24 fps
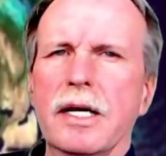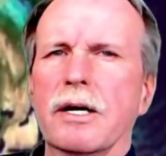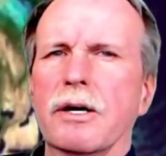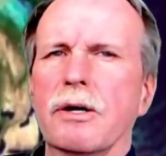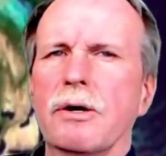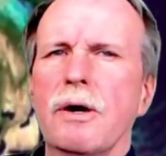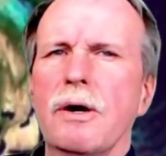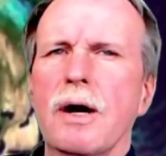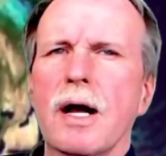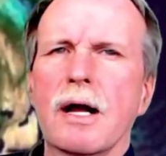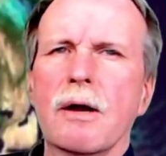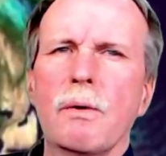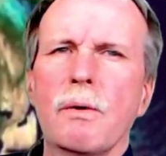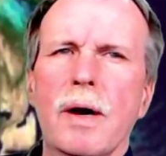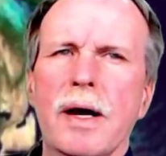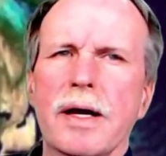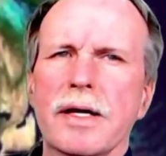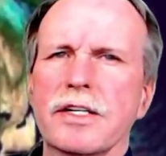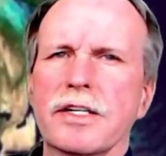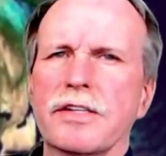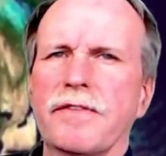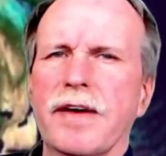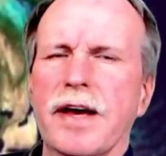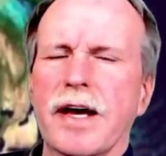a
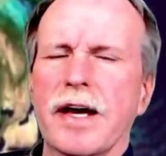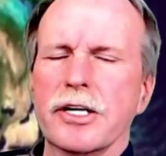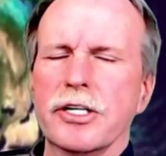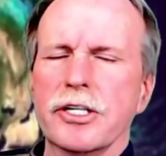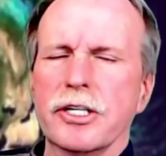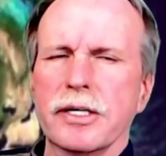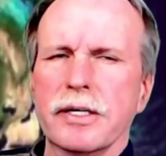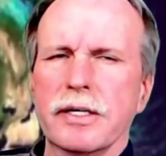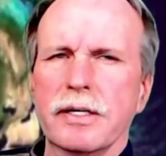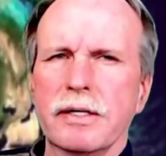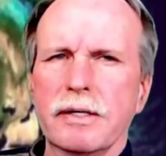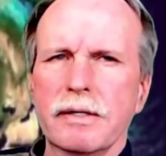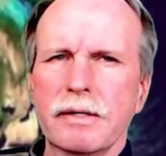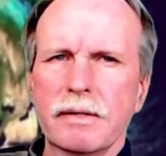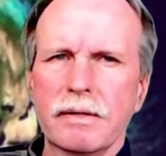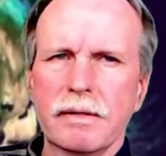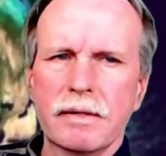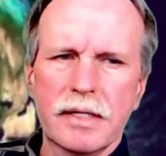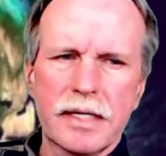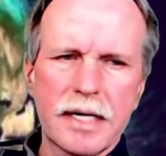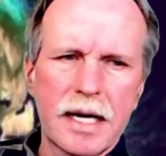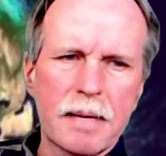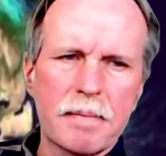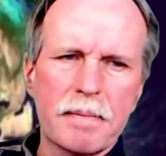clockwise fashion
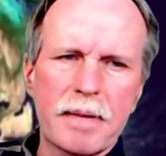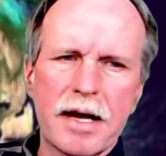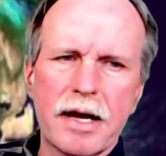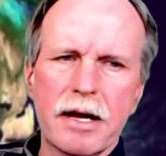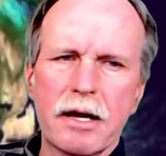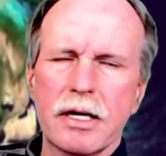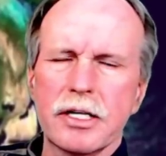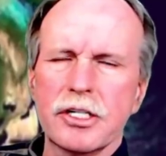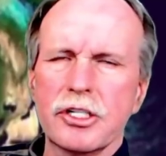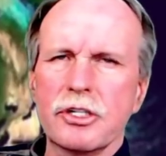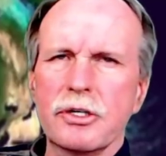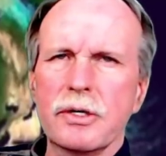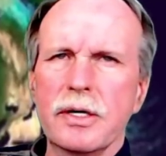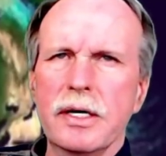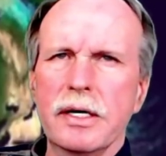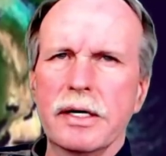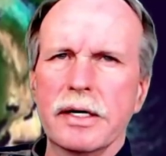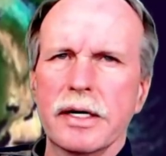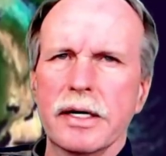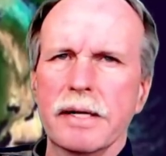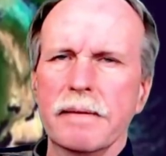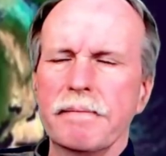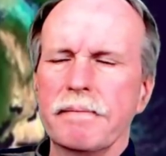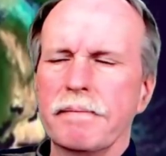down by
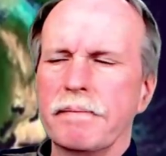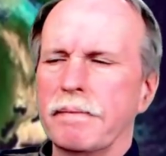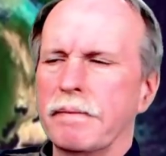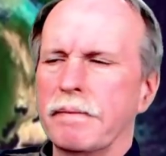Australia